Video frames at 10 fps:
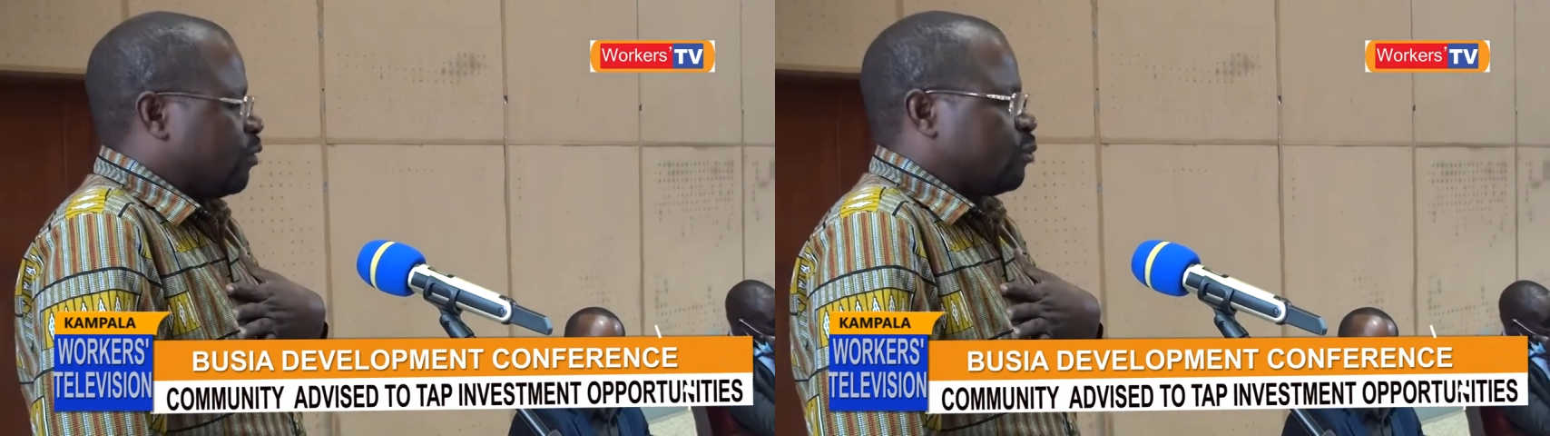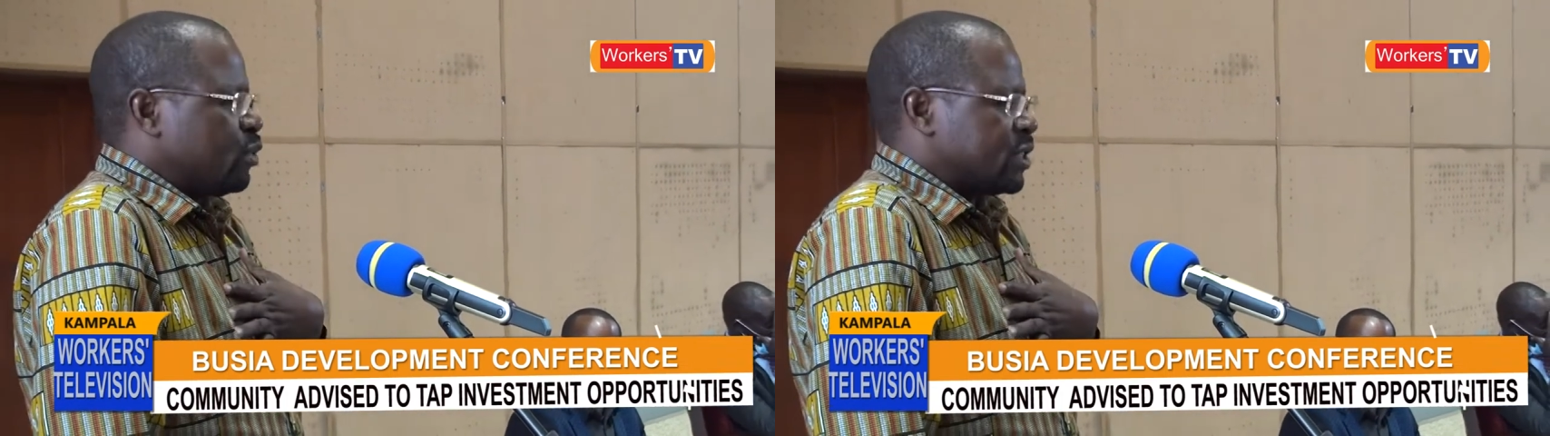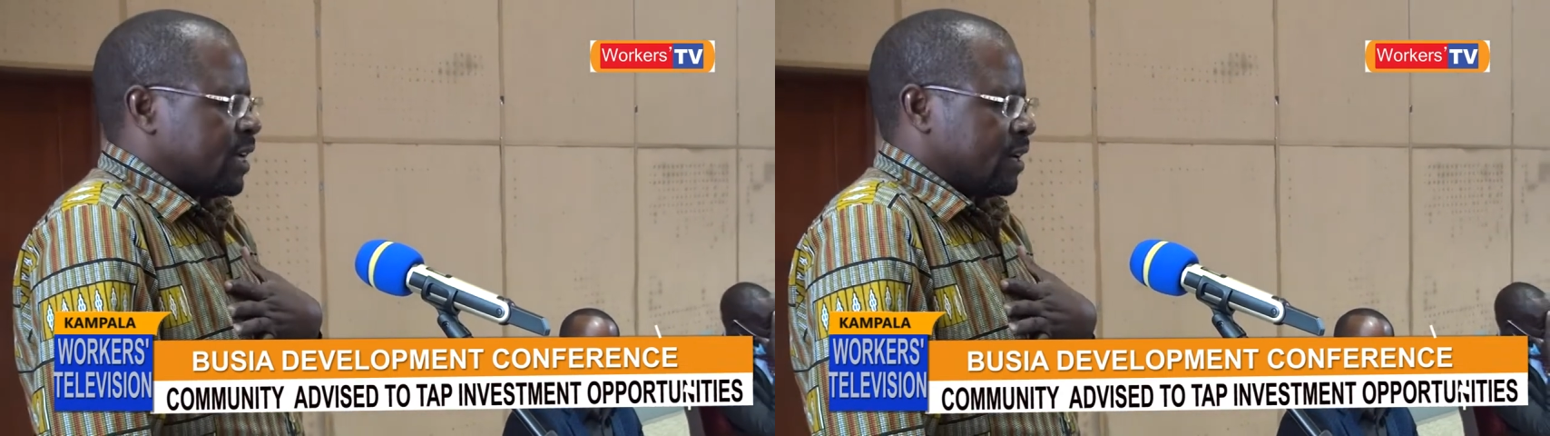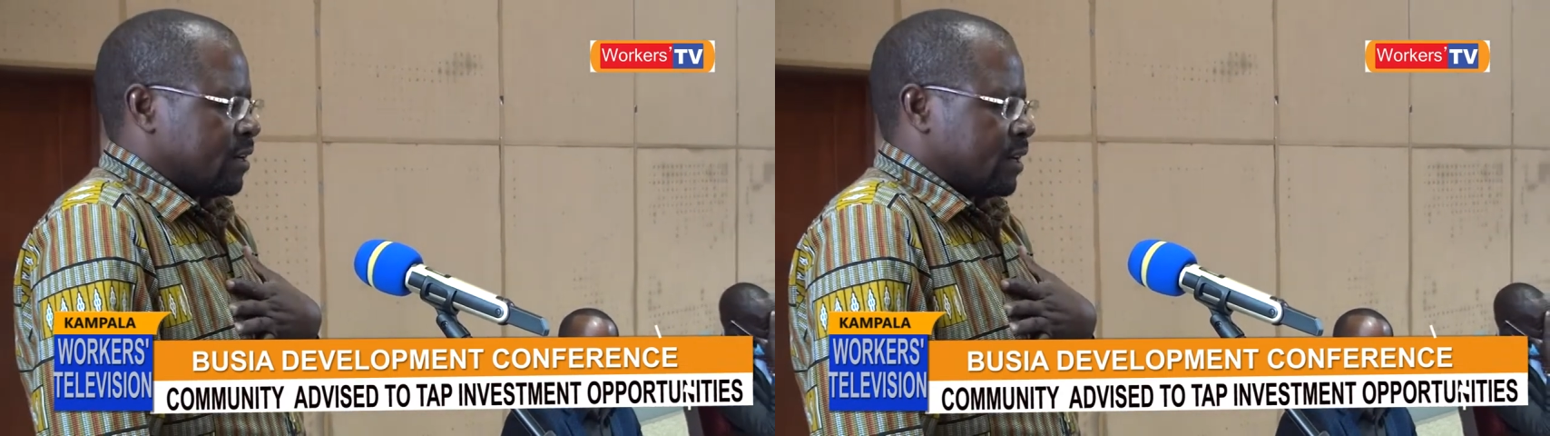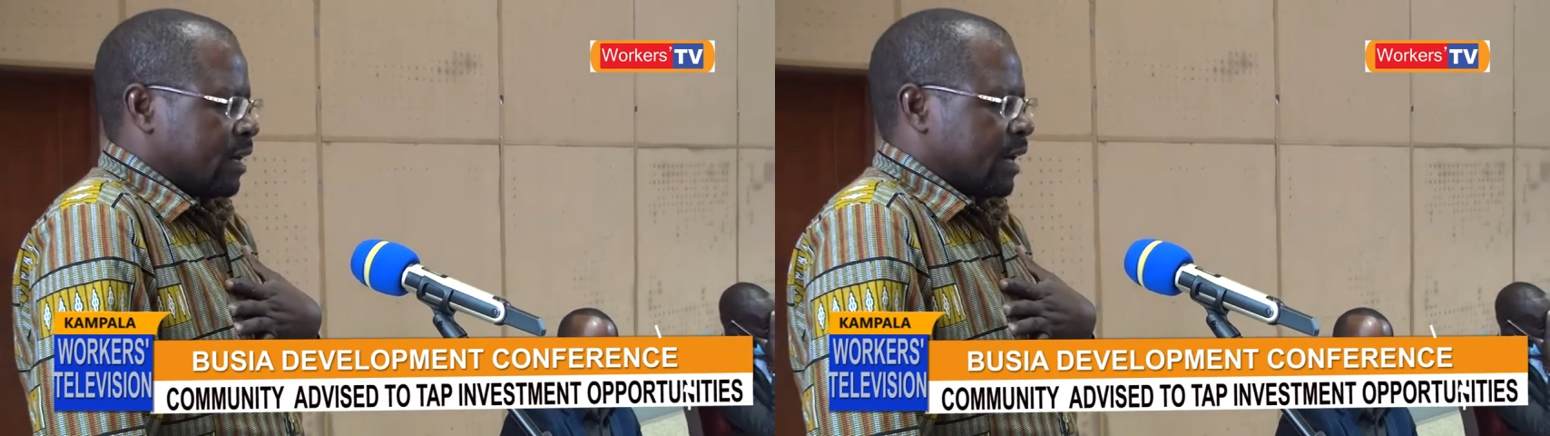of
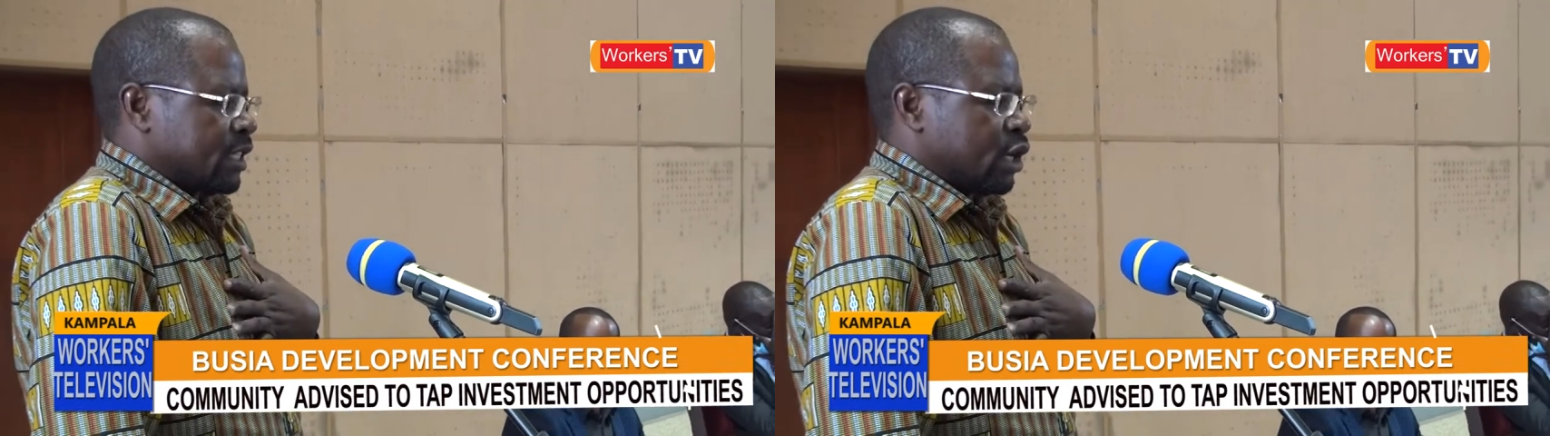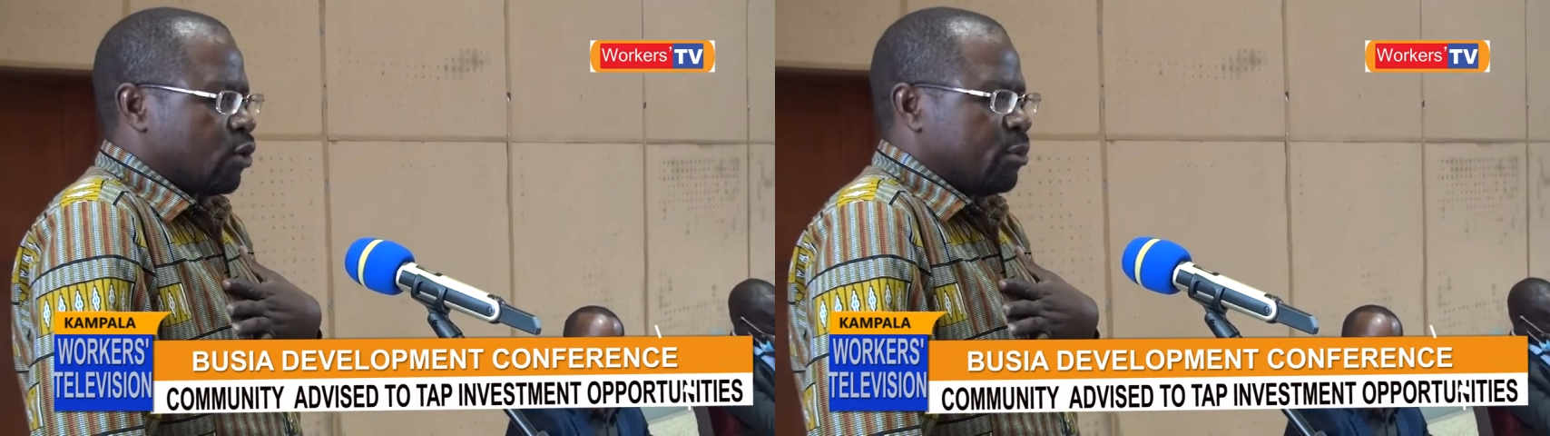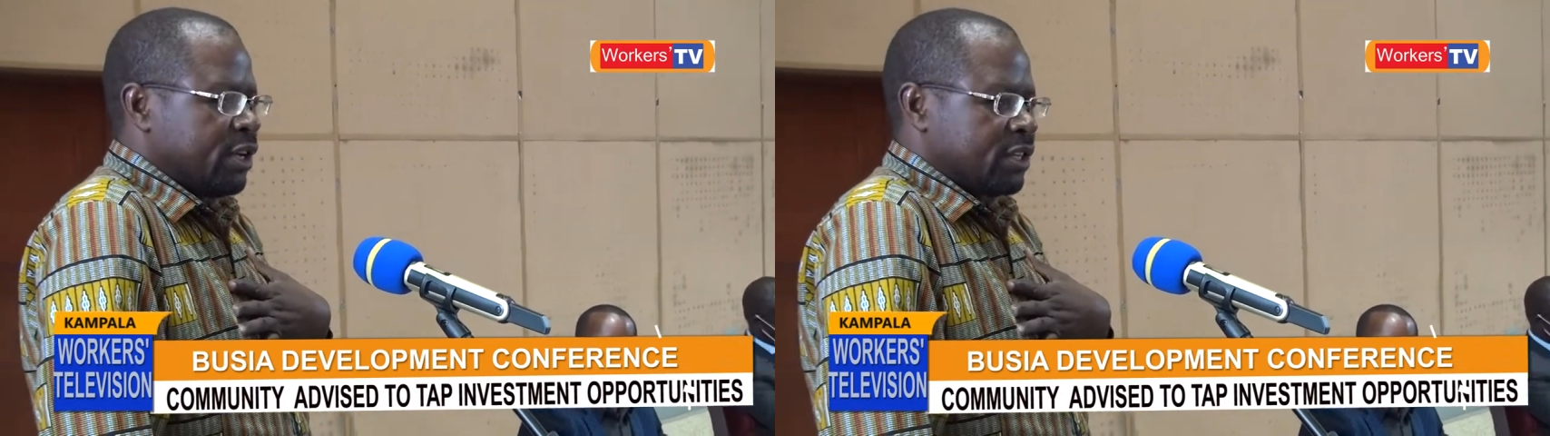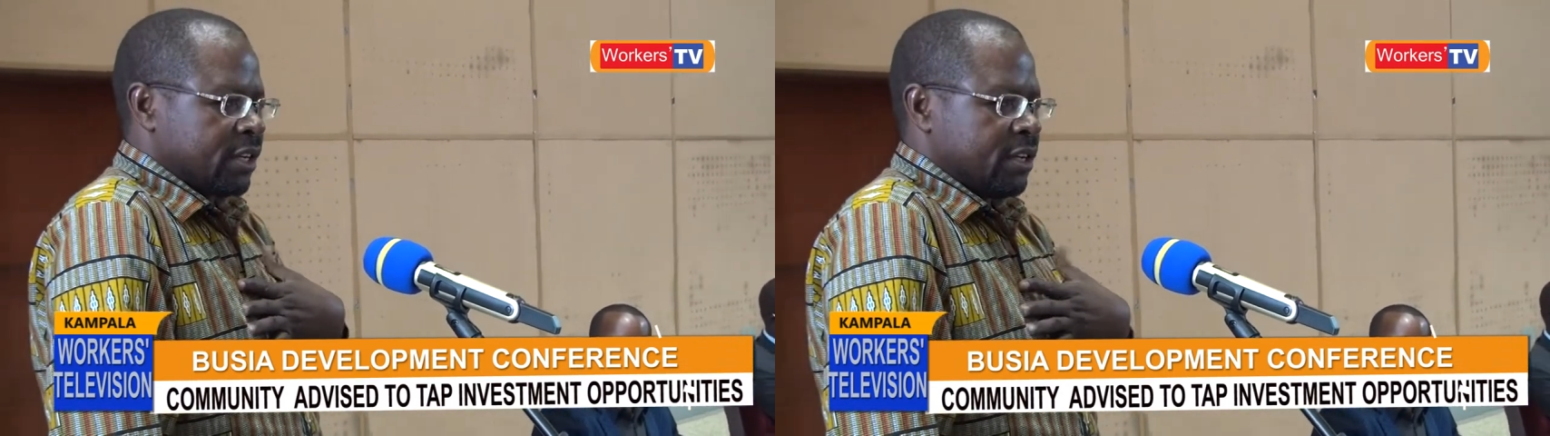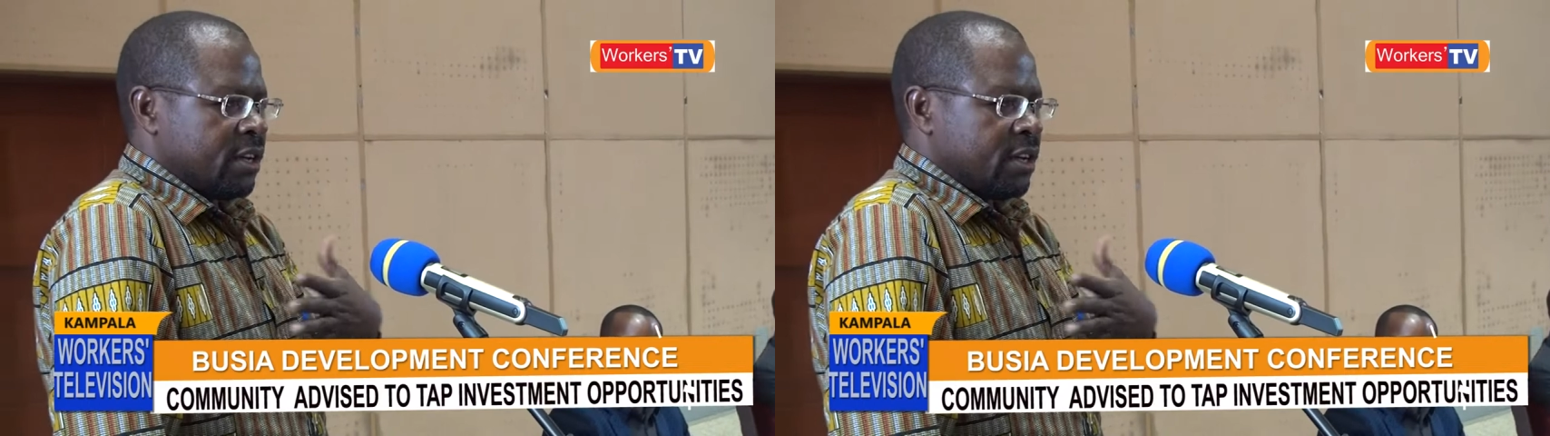Busia, as a community,